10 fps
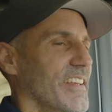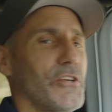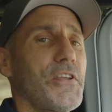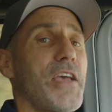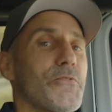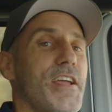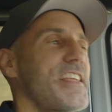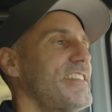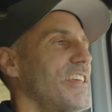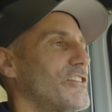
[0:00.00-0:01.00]
So get
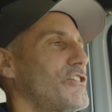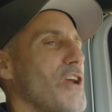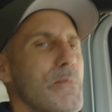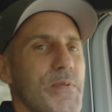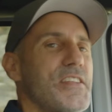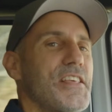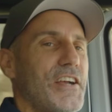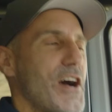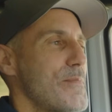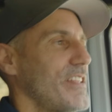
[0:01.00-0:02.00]
ready to jump into the
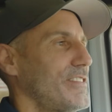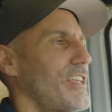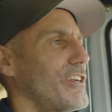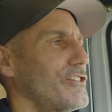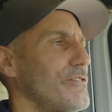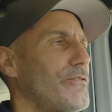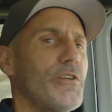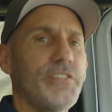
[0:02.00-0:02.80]
comments section for